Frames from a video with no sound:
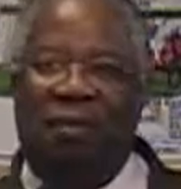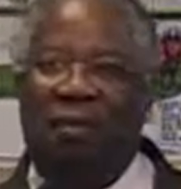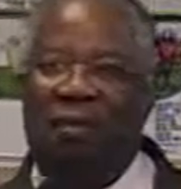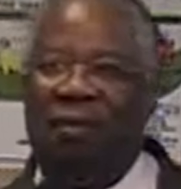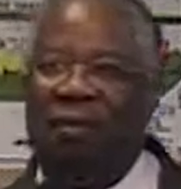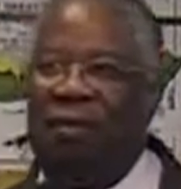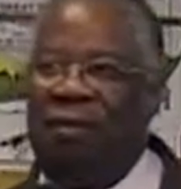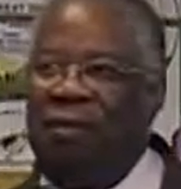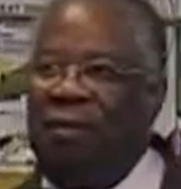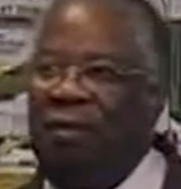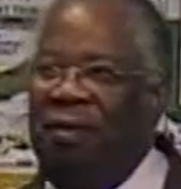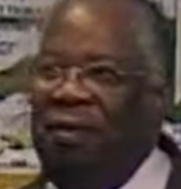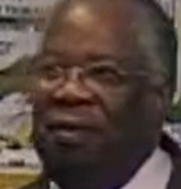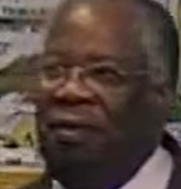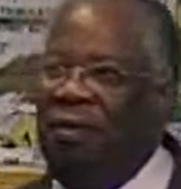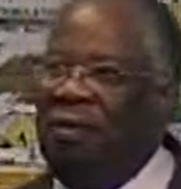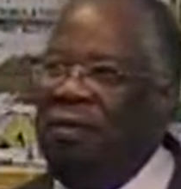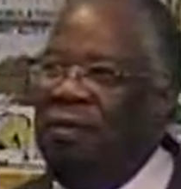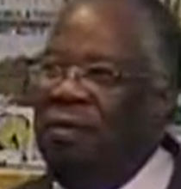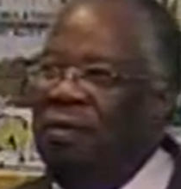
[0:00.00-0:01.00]
Mm-hmm.
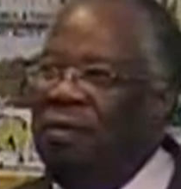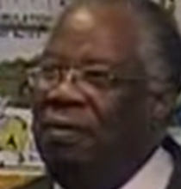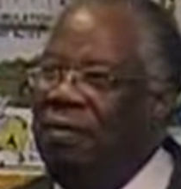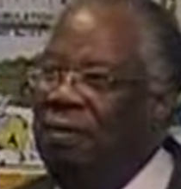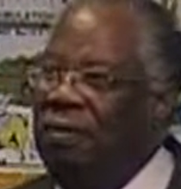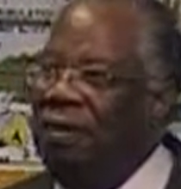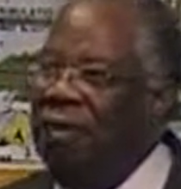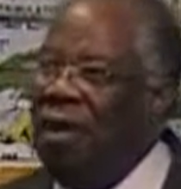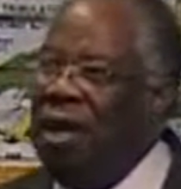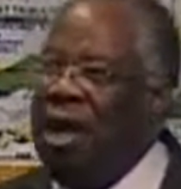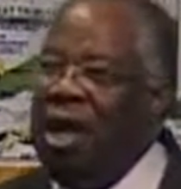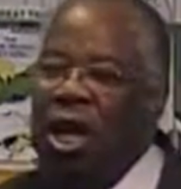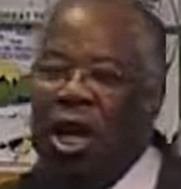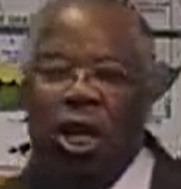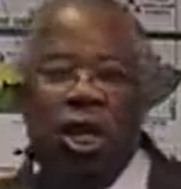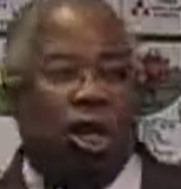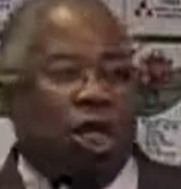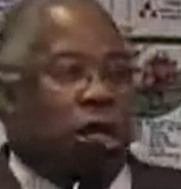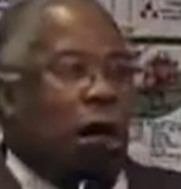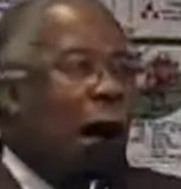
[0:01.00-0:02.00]

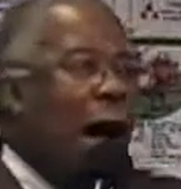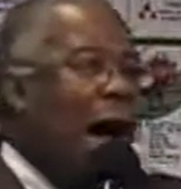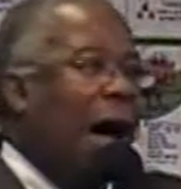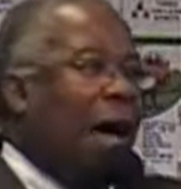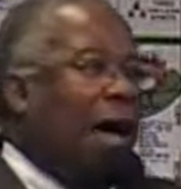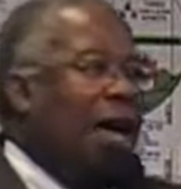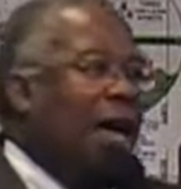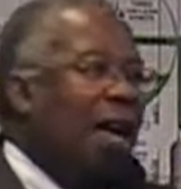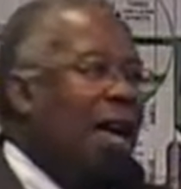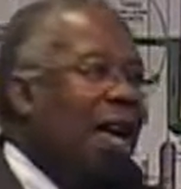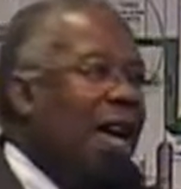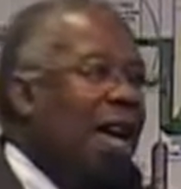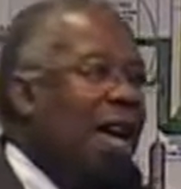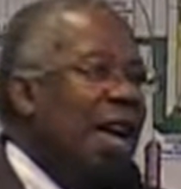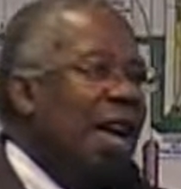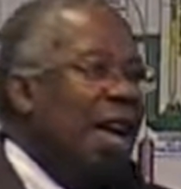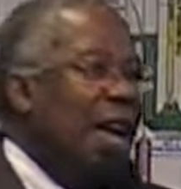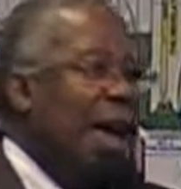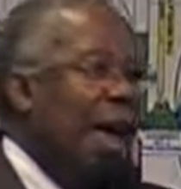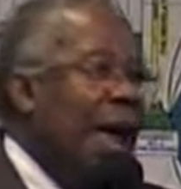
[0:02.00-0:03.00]
Shock
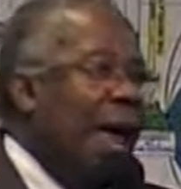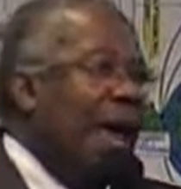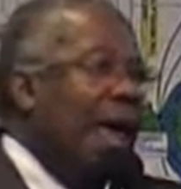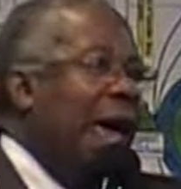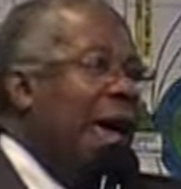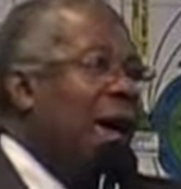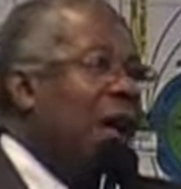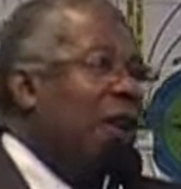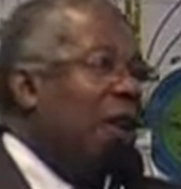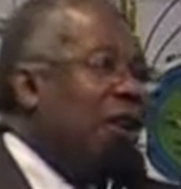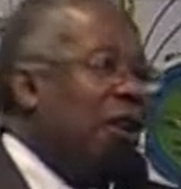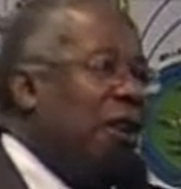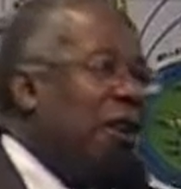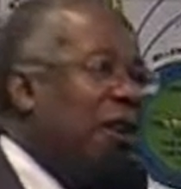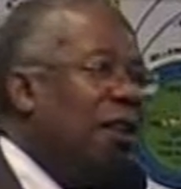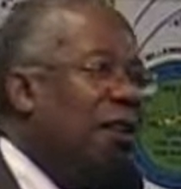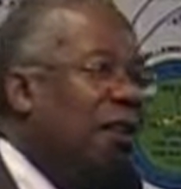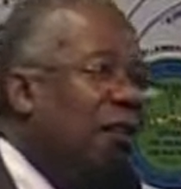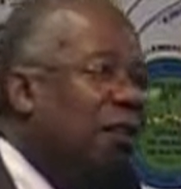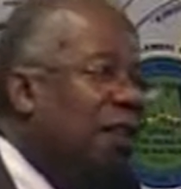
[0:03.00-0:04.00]
and
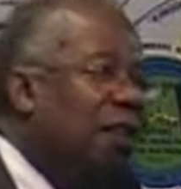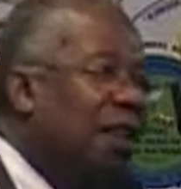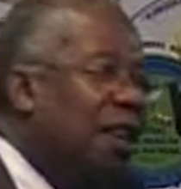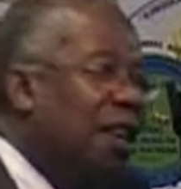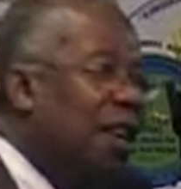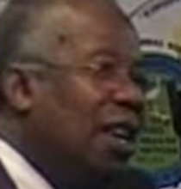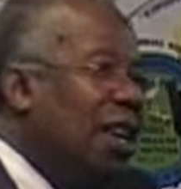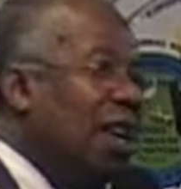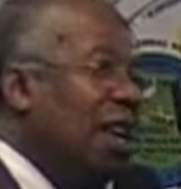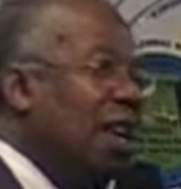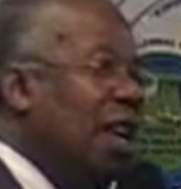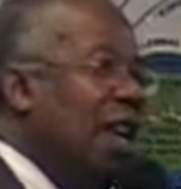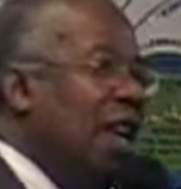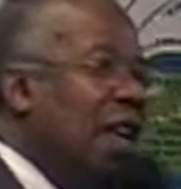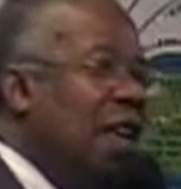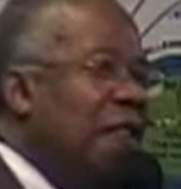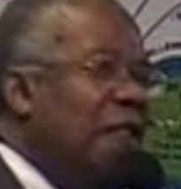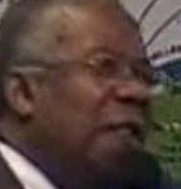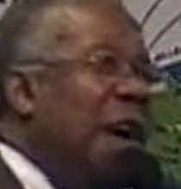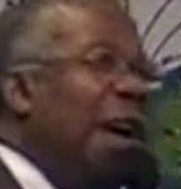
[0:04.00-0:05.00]
anger. Yes.
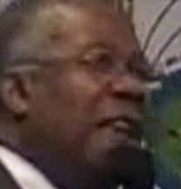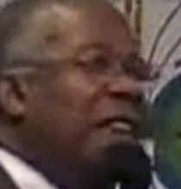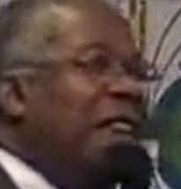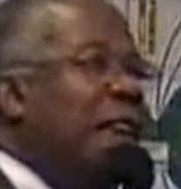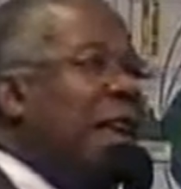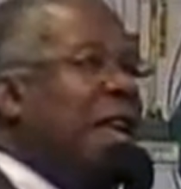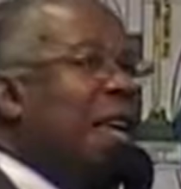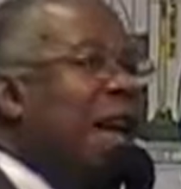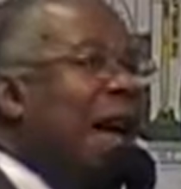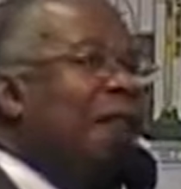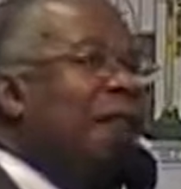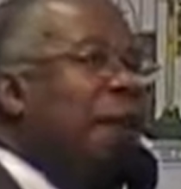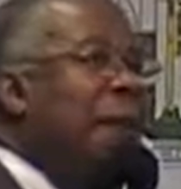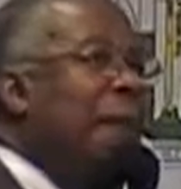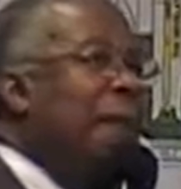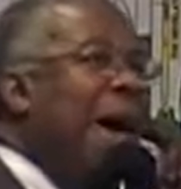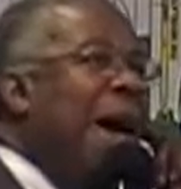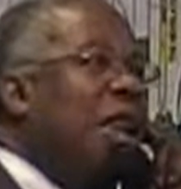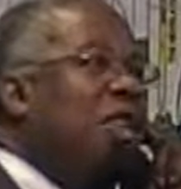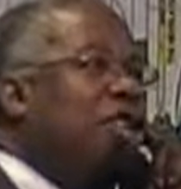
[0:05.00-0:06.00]
They didn't get the
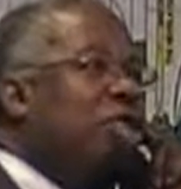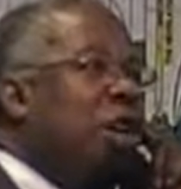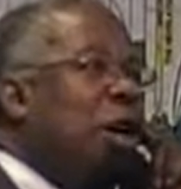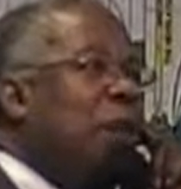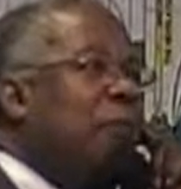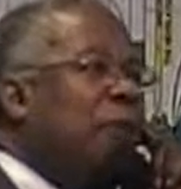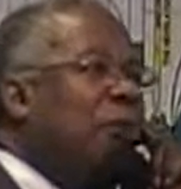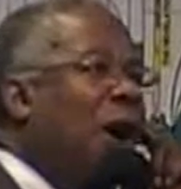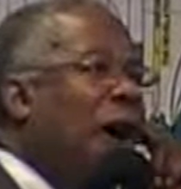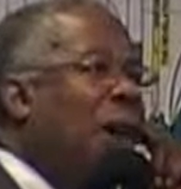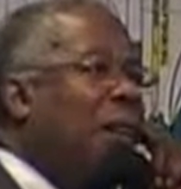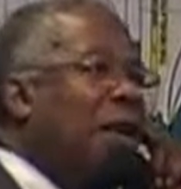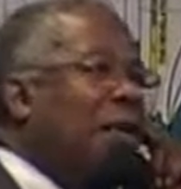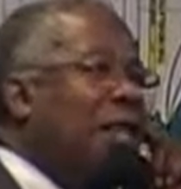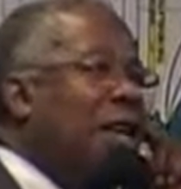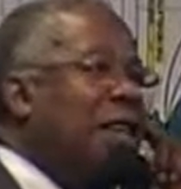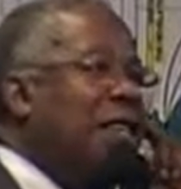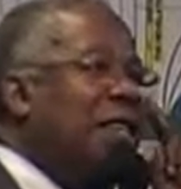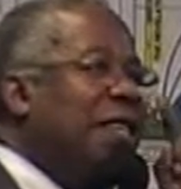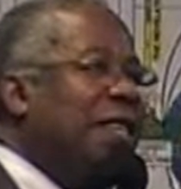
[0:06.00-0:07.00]
mansion
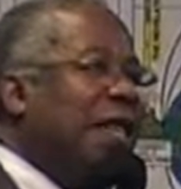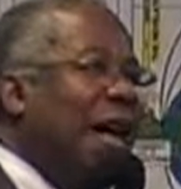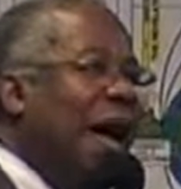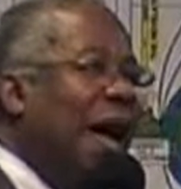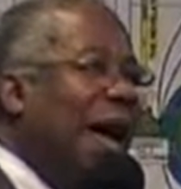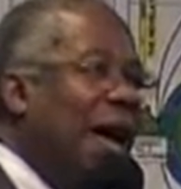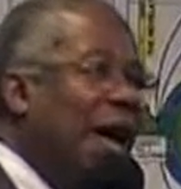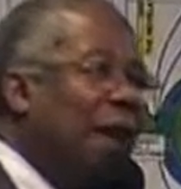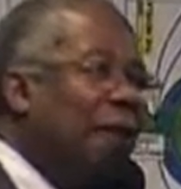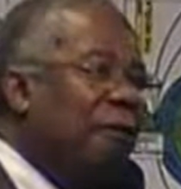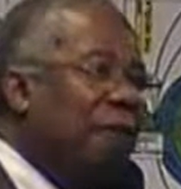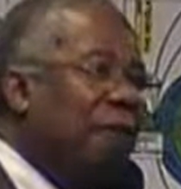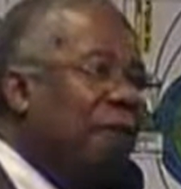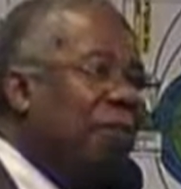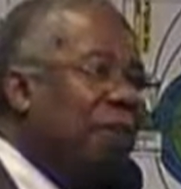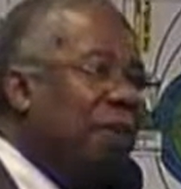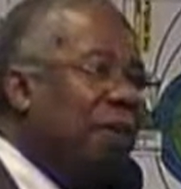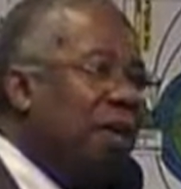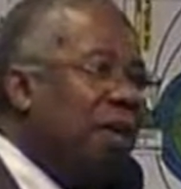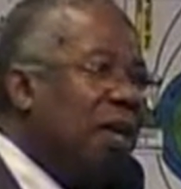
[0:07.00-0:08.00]
promised in the sky.
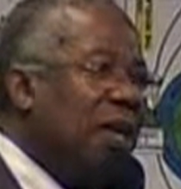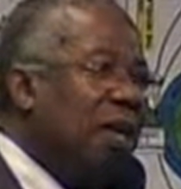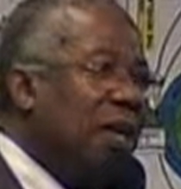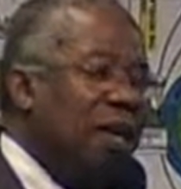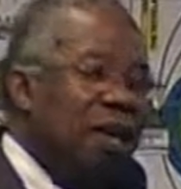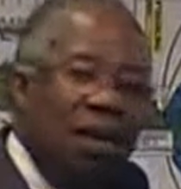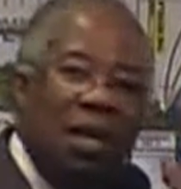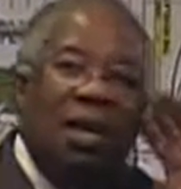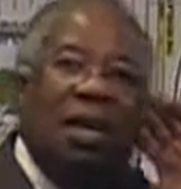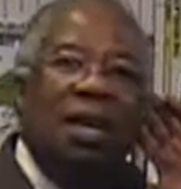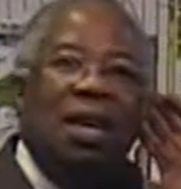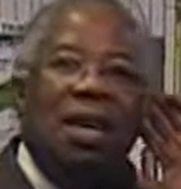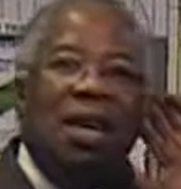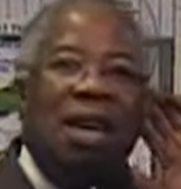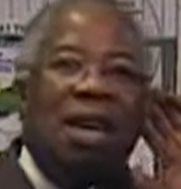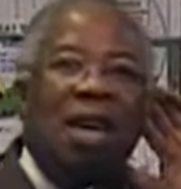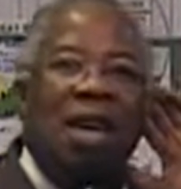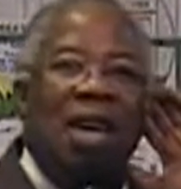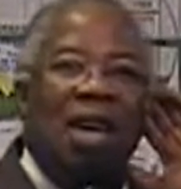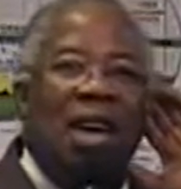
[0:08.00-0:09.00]
Right, right.
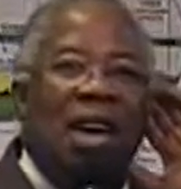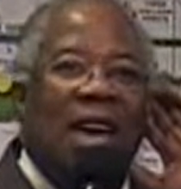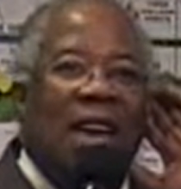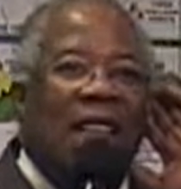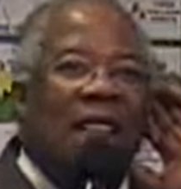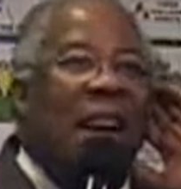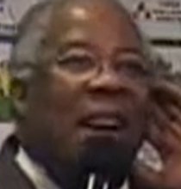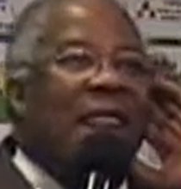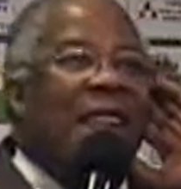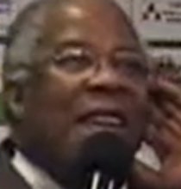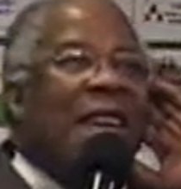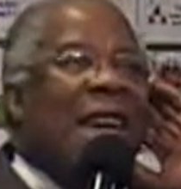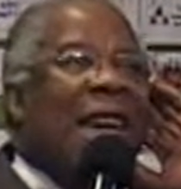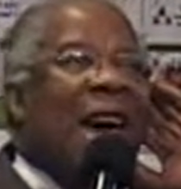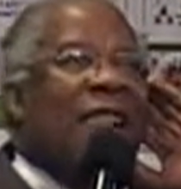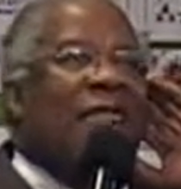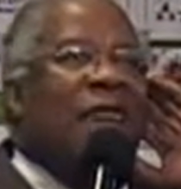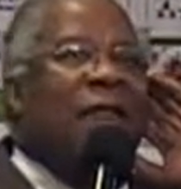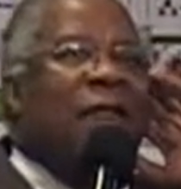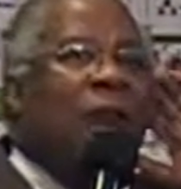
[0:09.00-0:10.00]
Amen. Right. They didn't
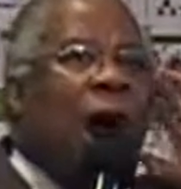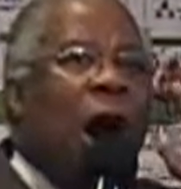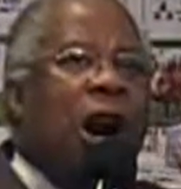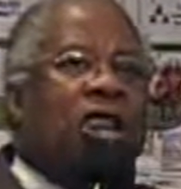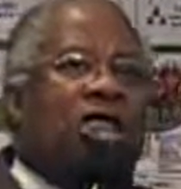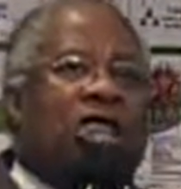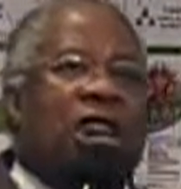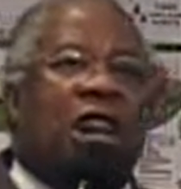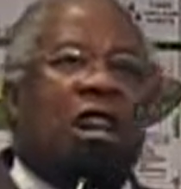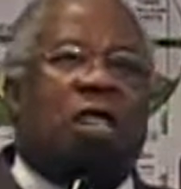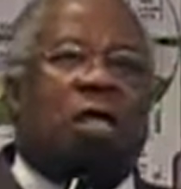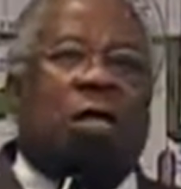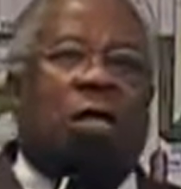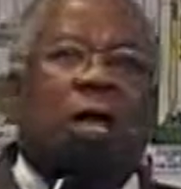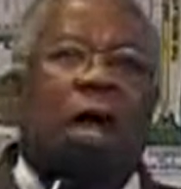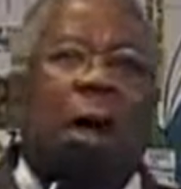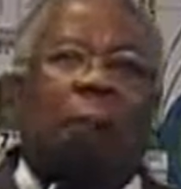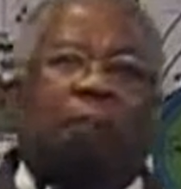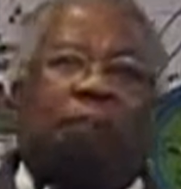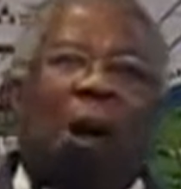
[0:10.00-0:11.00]
get the
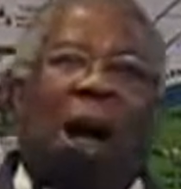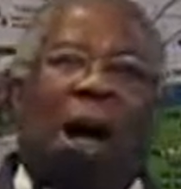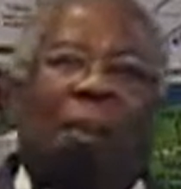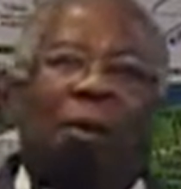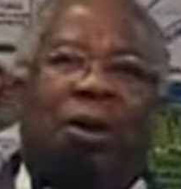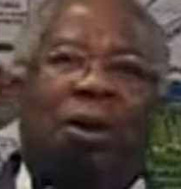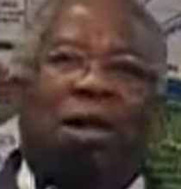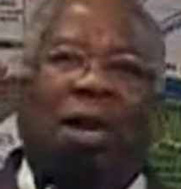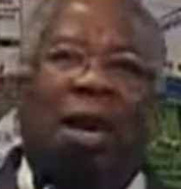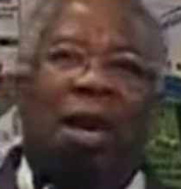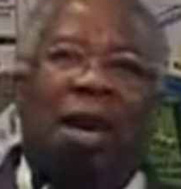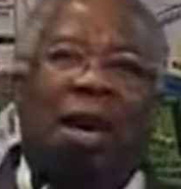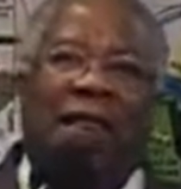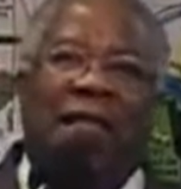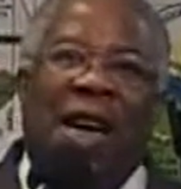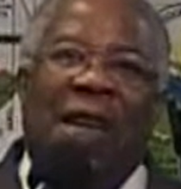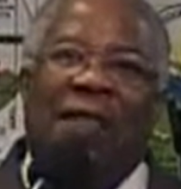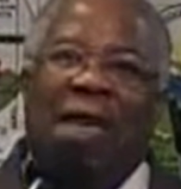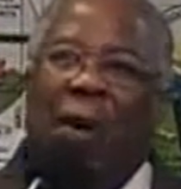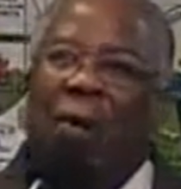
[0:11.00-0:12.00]
virgins they promised
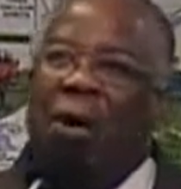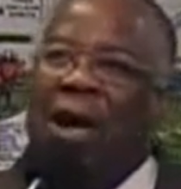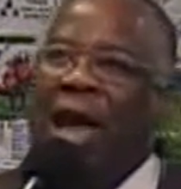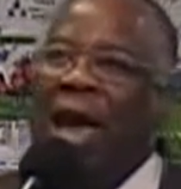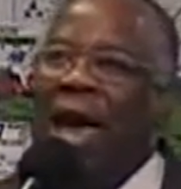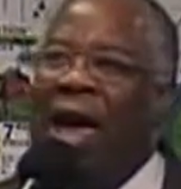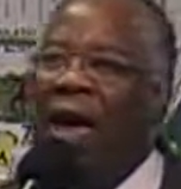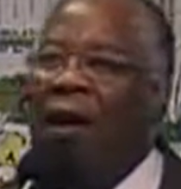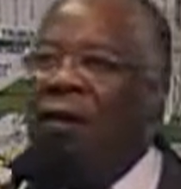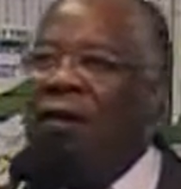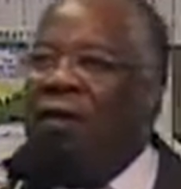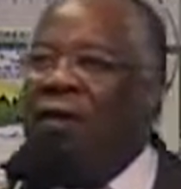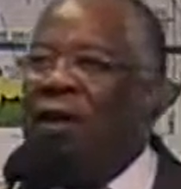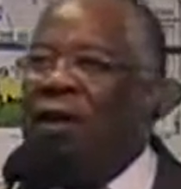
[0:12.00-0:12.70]
right. that they would have.